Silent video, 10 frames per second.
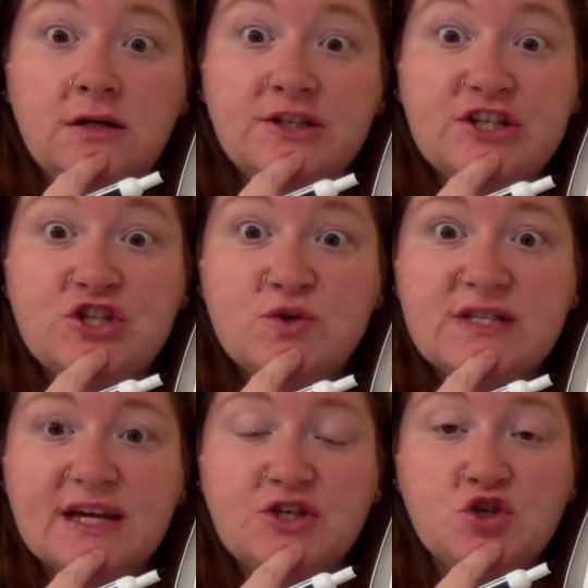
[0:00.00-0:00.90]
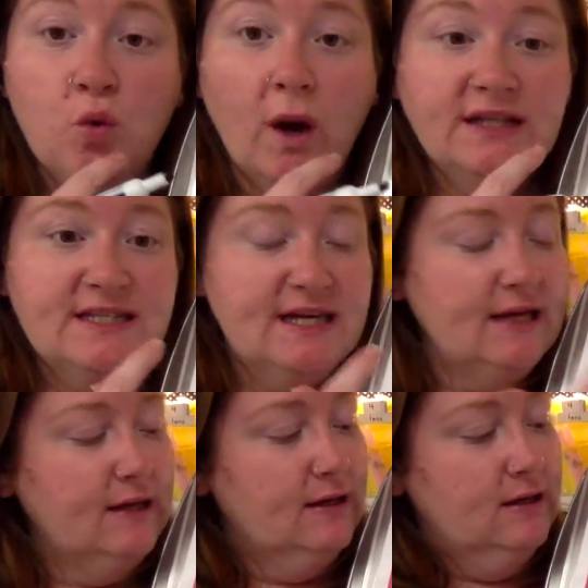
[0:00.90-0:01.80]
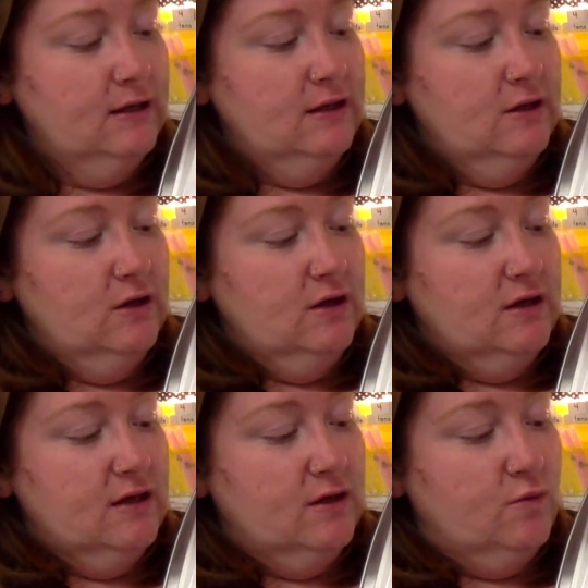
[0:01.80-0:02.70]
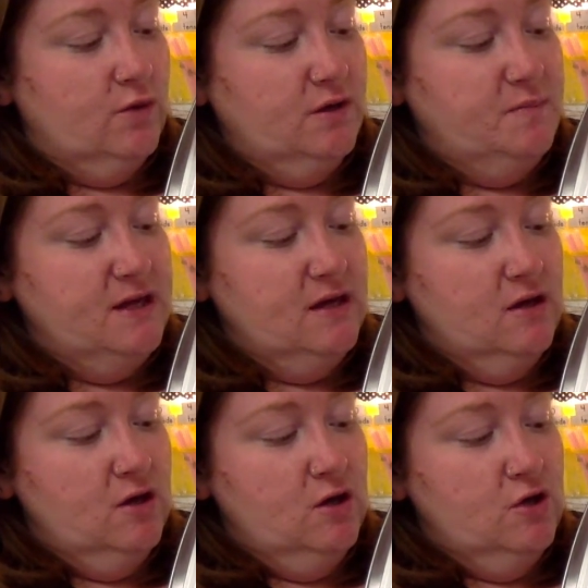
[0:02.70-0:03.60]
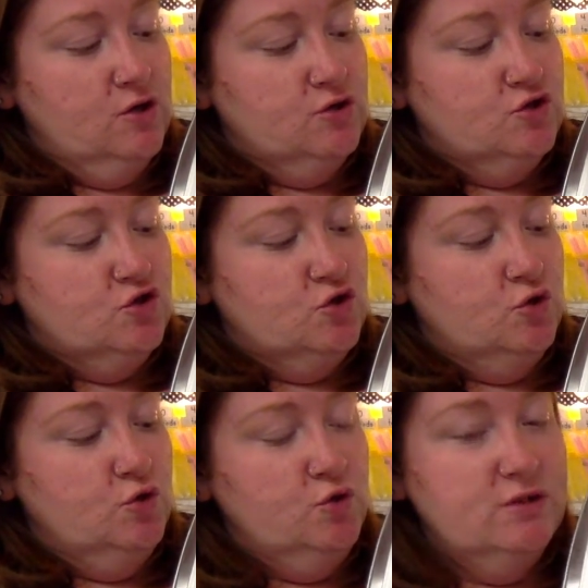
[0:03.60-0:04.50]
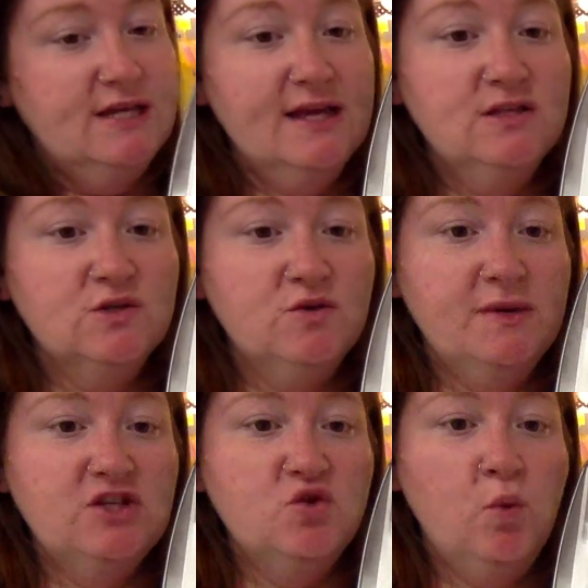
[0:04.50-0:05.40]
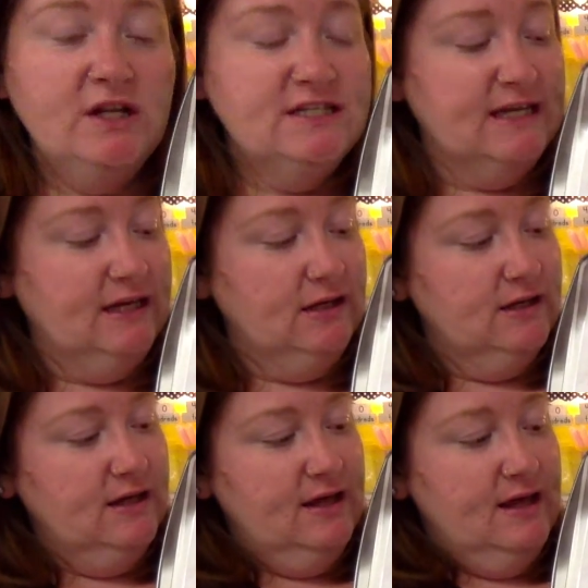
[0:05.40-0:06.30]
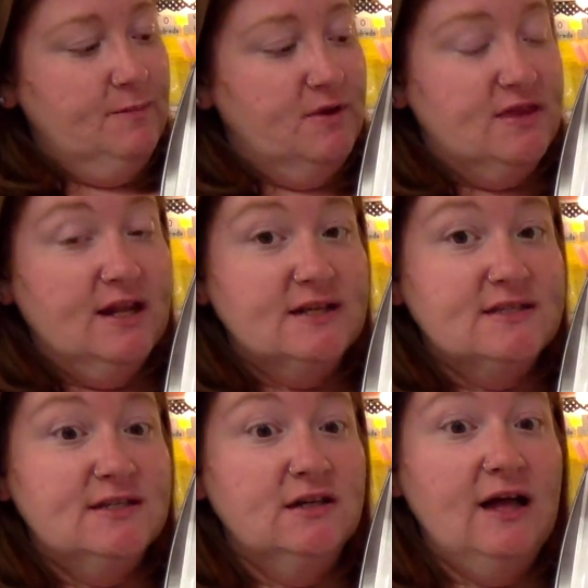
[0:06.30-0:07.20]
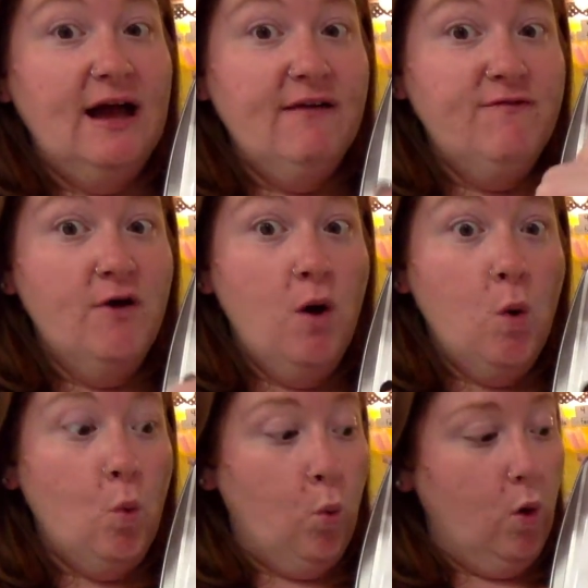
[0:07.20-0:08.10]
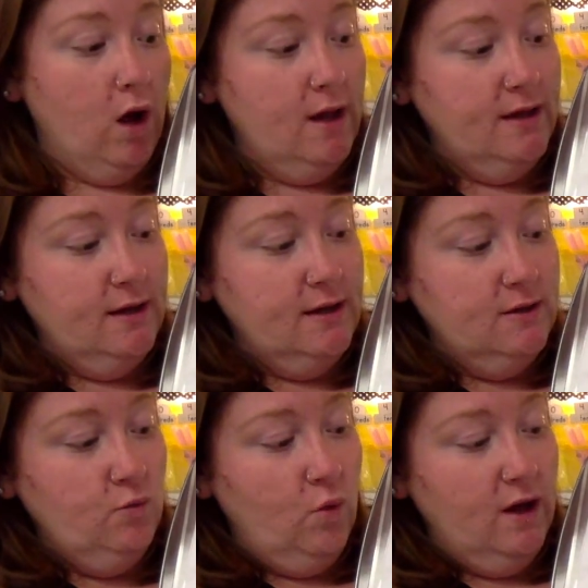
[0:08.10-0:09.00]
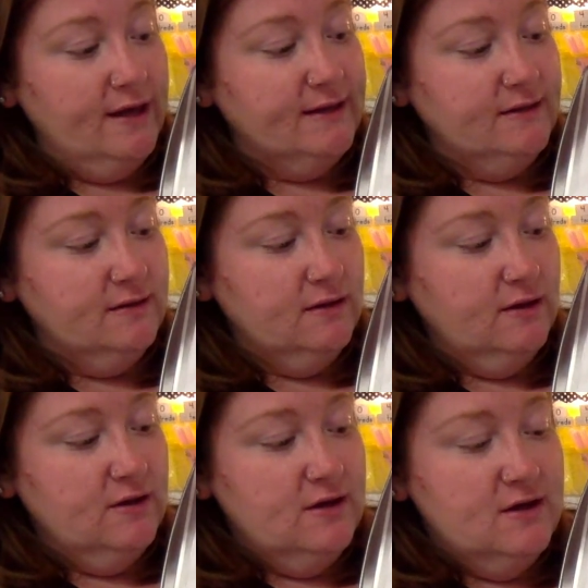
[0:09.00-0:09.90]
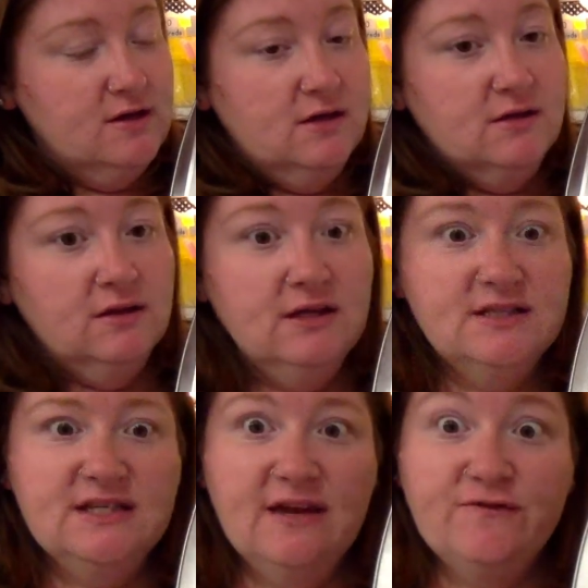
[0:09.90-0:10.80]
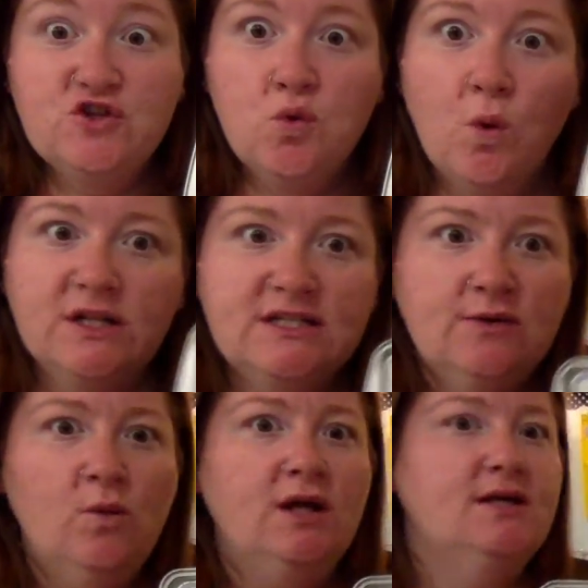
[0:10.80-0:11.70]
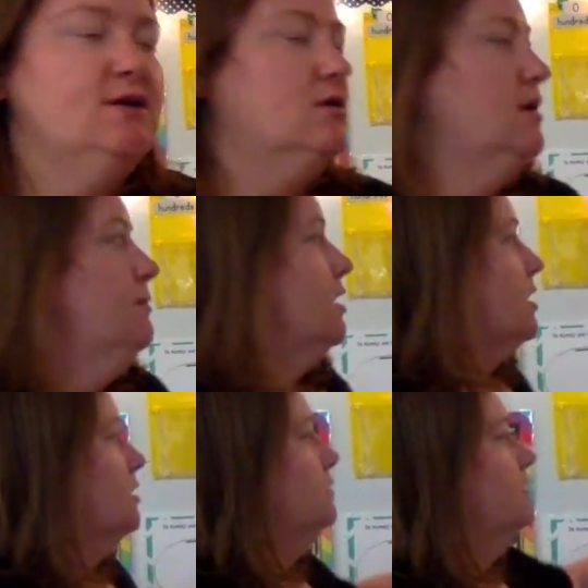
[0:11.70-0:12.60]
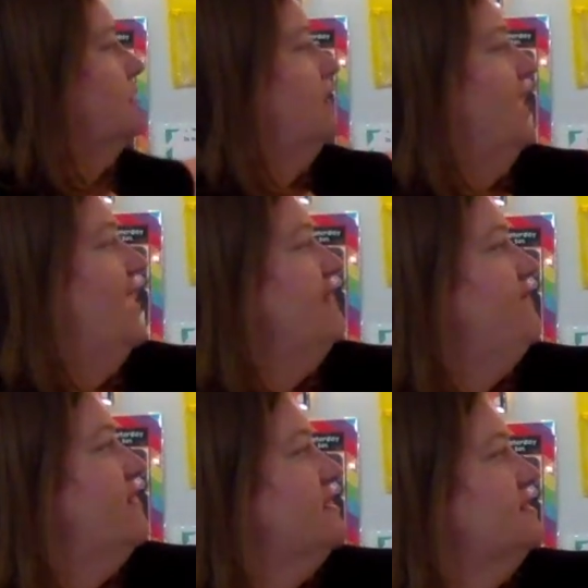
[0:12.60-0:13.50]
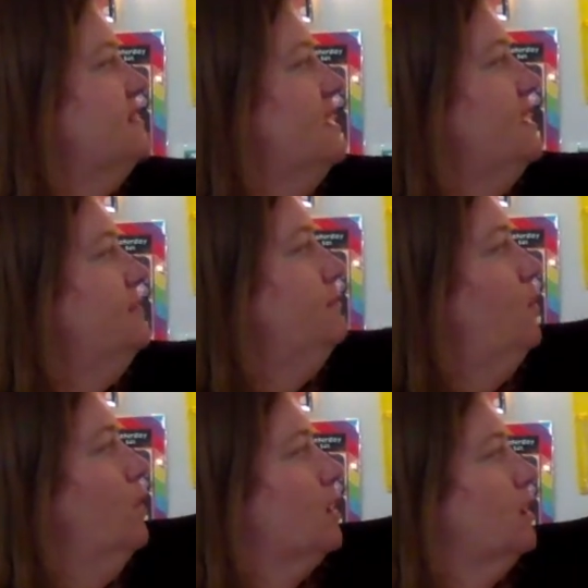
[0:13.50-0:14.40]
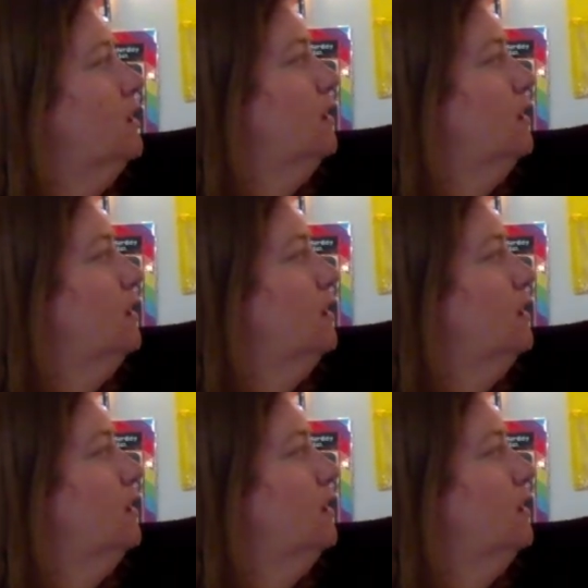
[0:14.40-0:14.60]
Did you say 20? It would be 2 tens, which would be 20. But then I still have 1 1. Let's see if 21 is our number. I have 10 more.